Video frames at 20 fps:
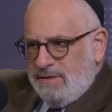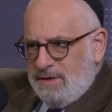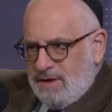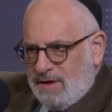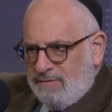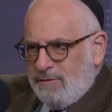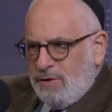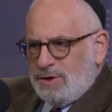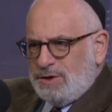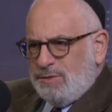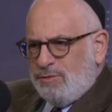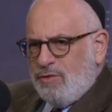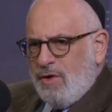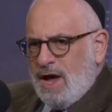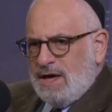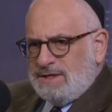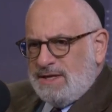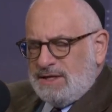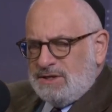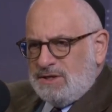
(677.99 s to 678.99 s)
the conversion
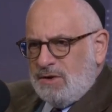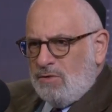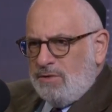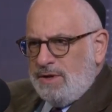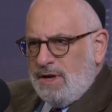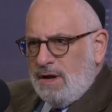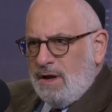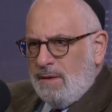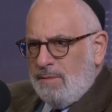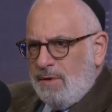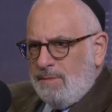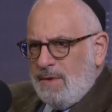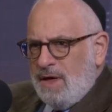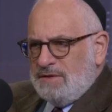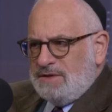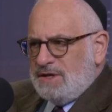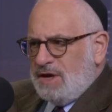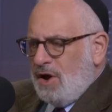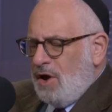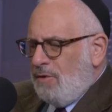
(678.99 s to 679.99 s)
process only a couple of
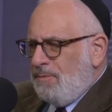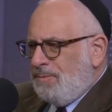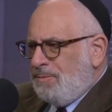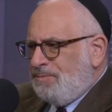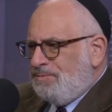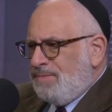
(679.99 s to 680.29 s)
months ago.